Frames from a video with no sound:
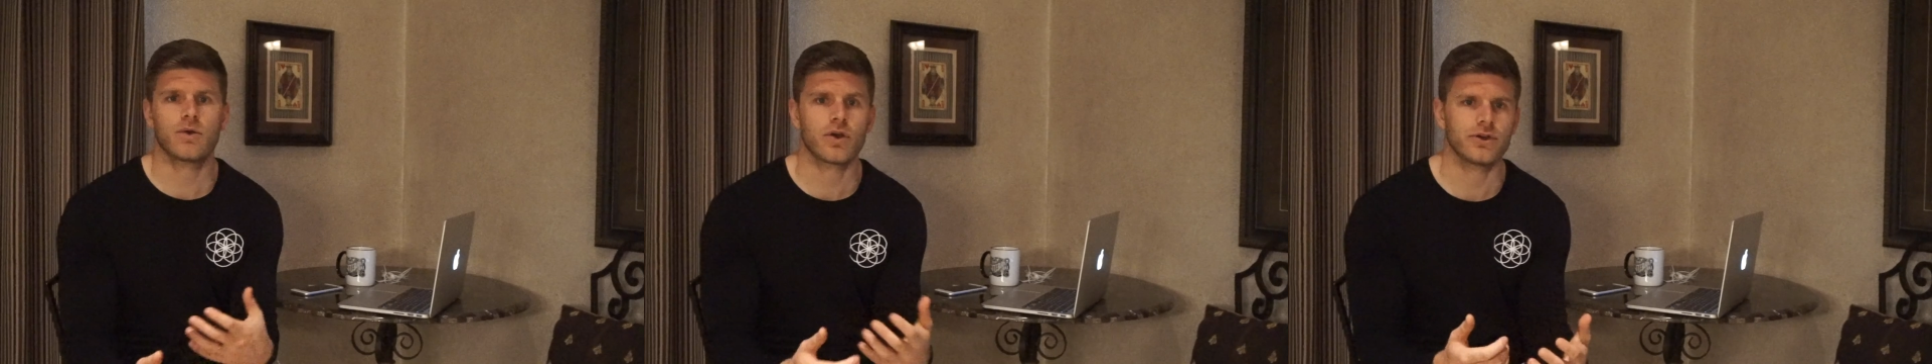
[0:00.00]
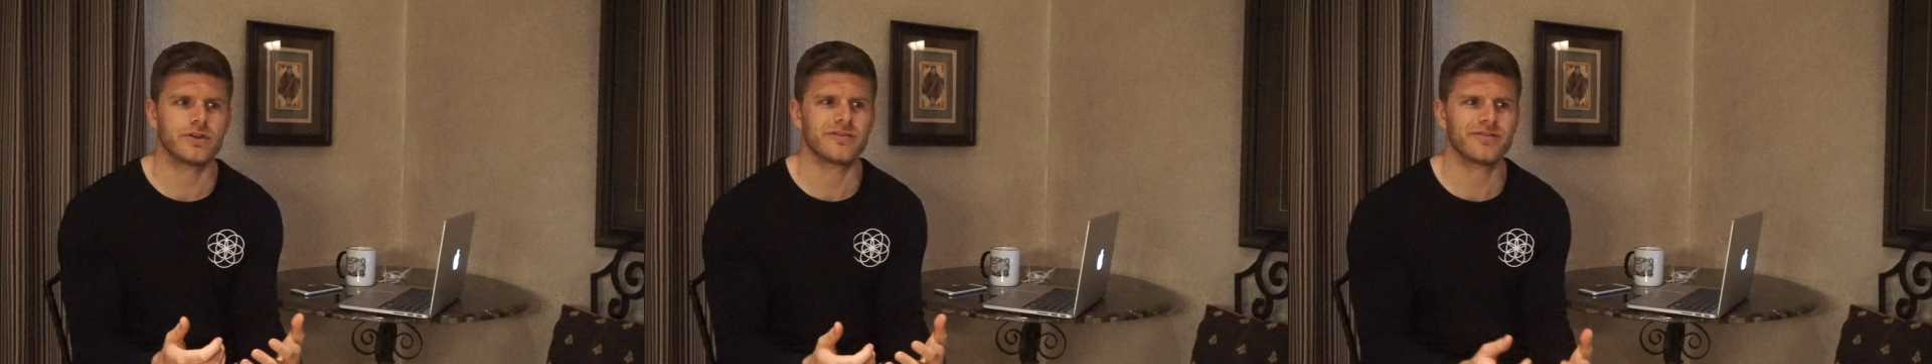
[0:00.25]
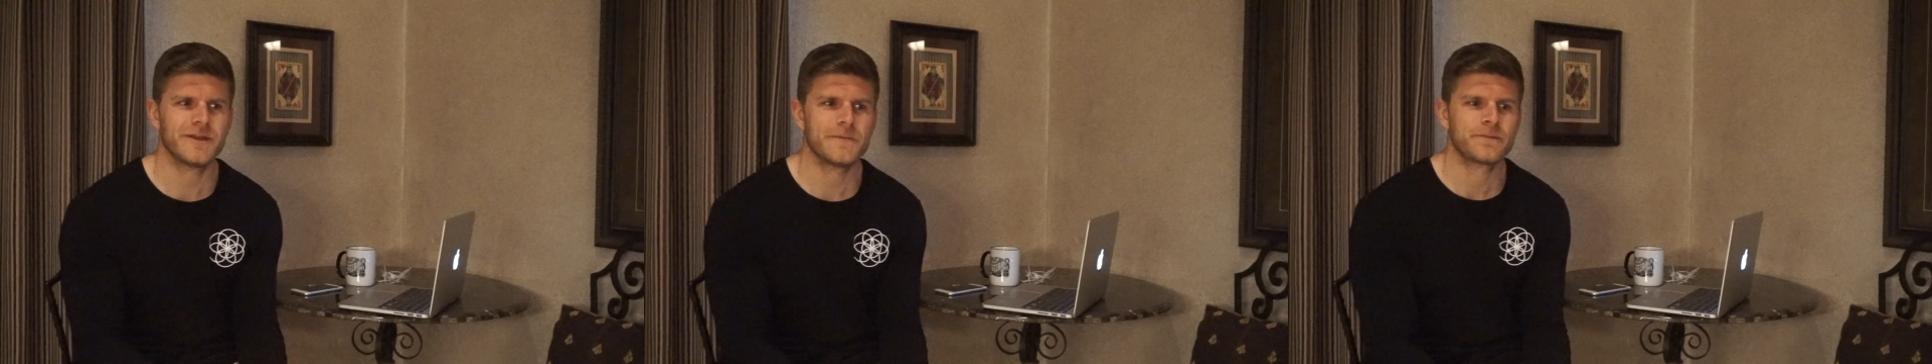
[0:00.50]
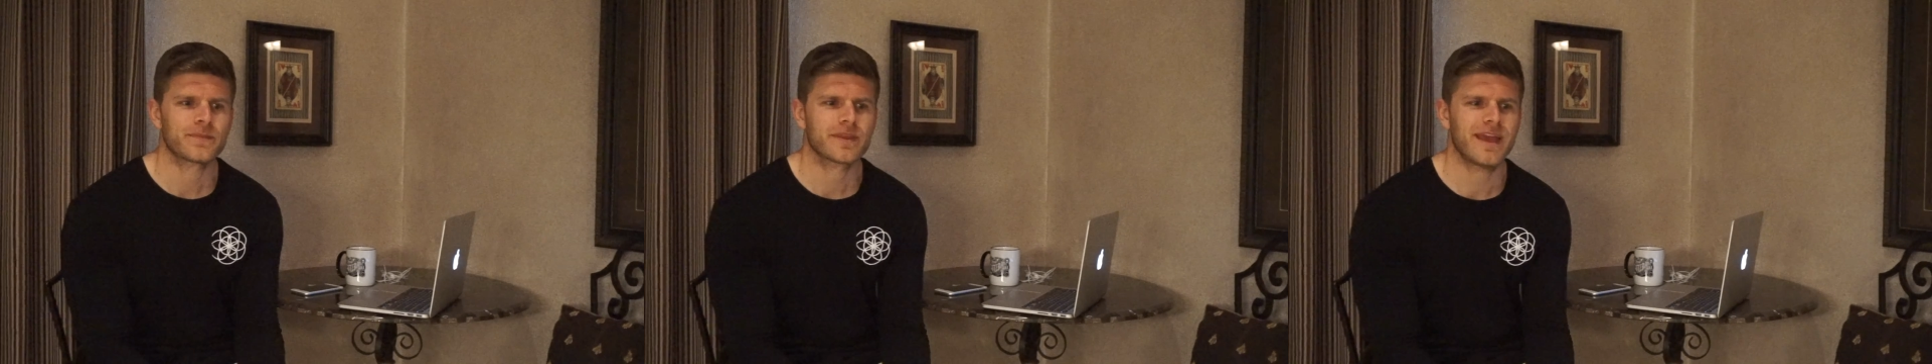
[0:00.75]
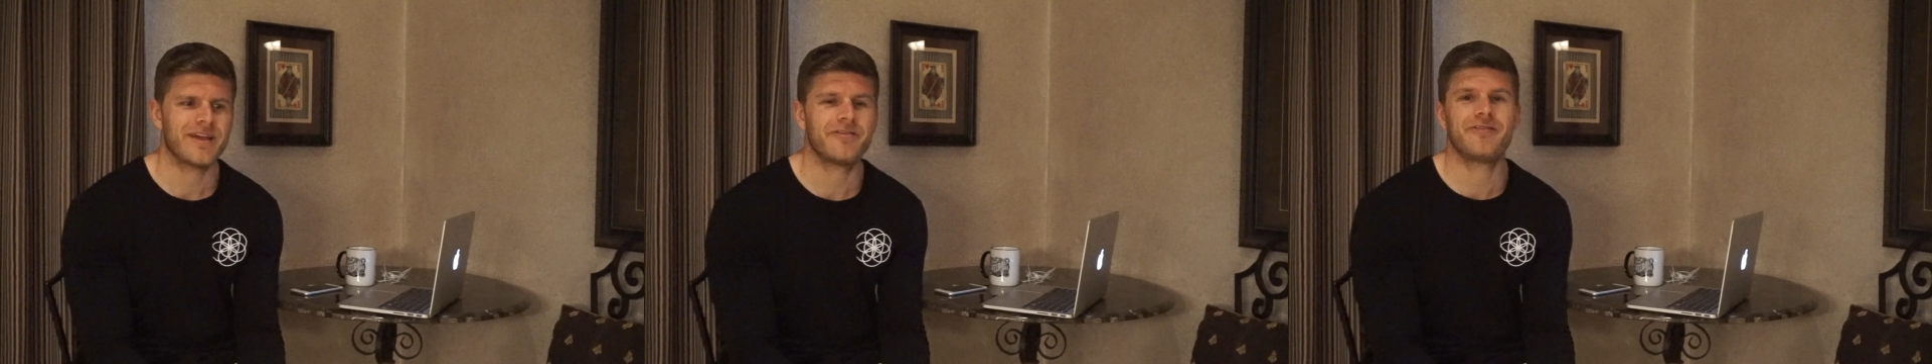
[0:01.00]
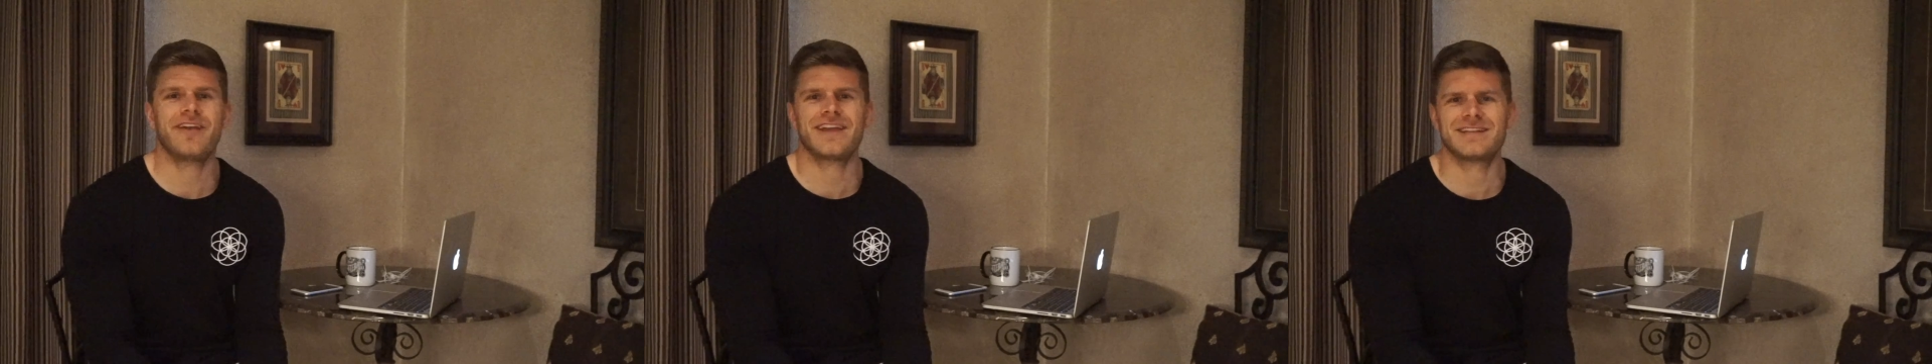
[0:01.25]
kind of
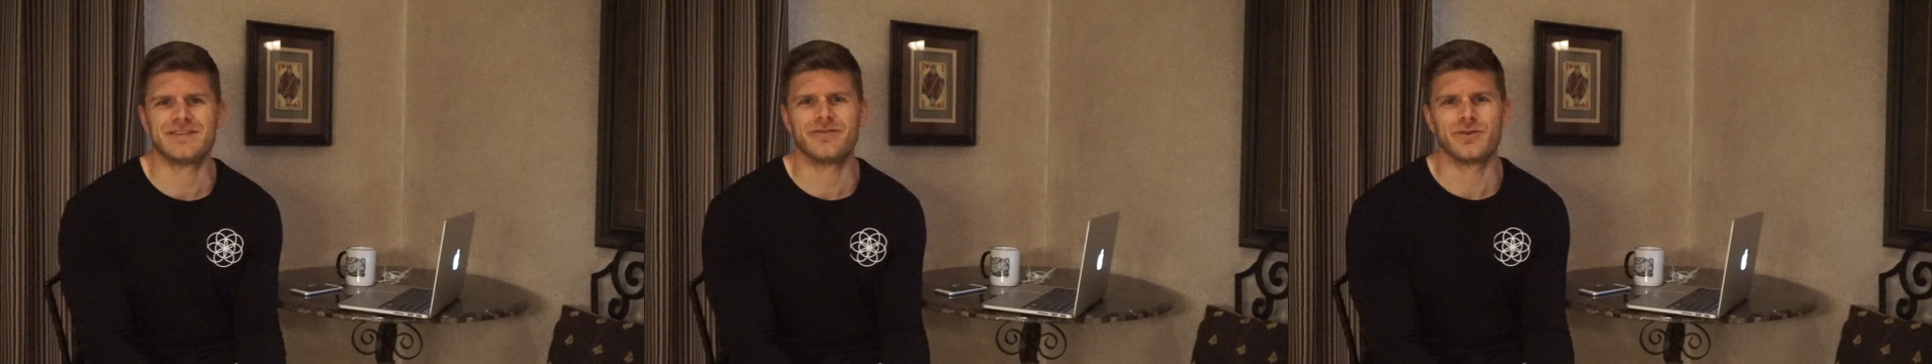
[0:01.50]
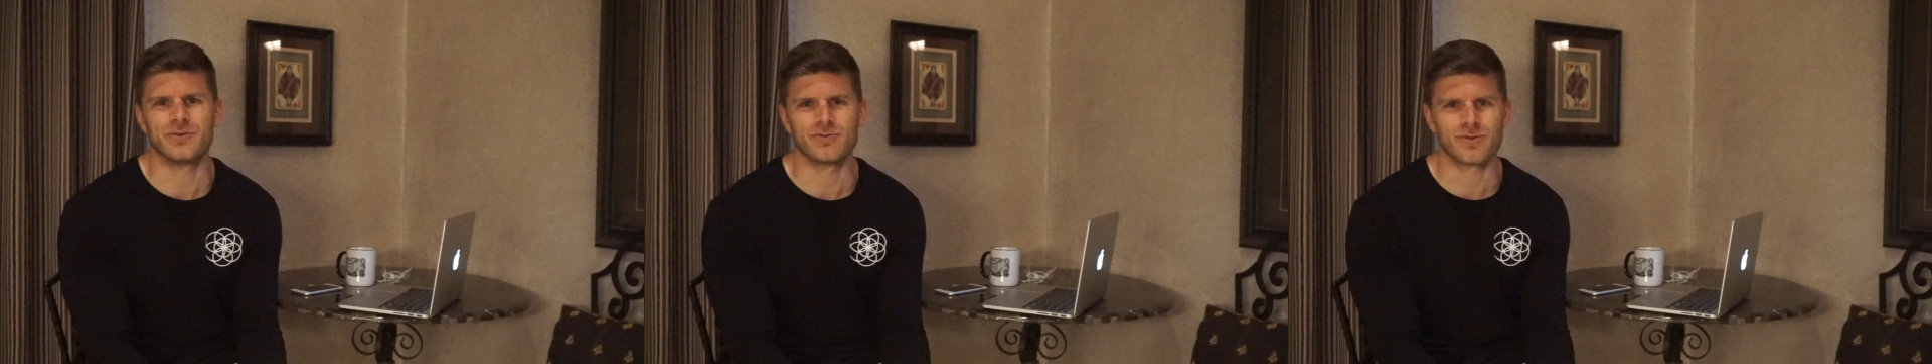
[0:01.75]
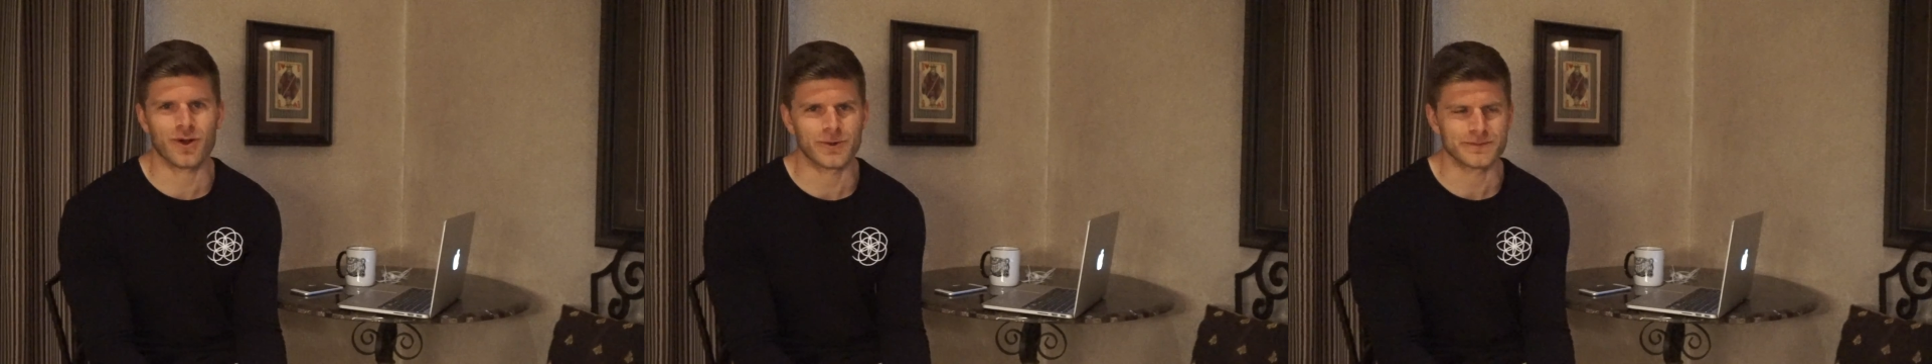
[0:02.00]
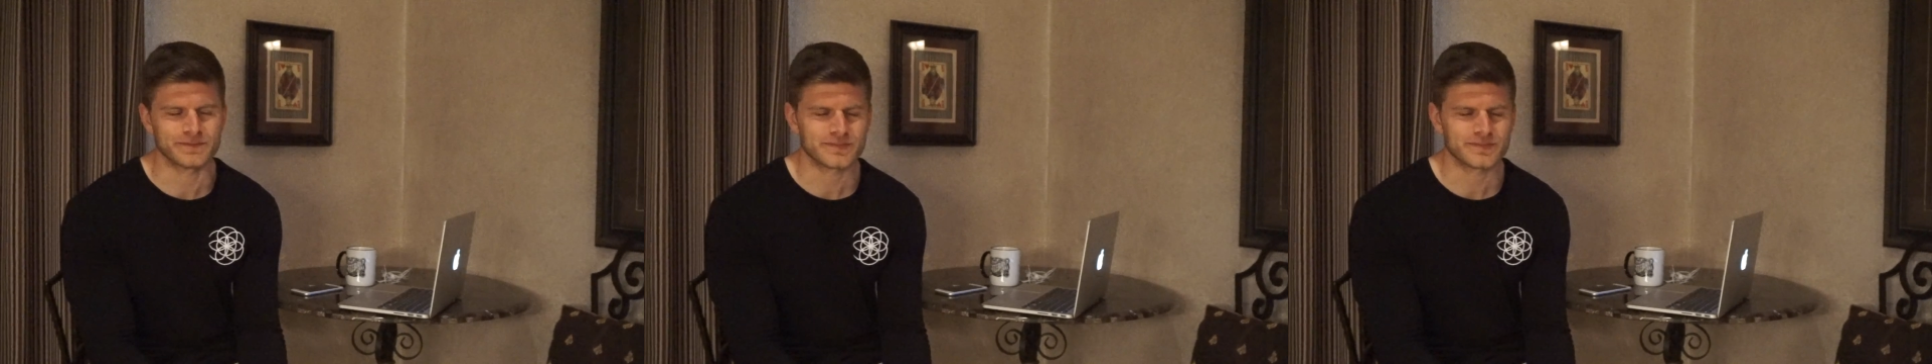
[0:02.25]
effective you row.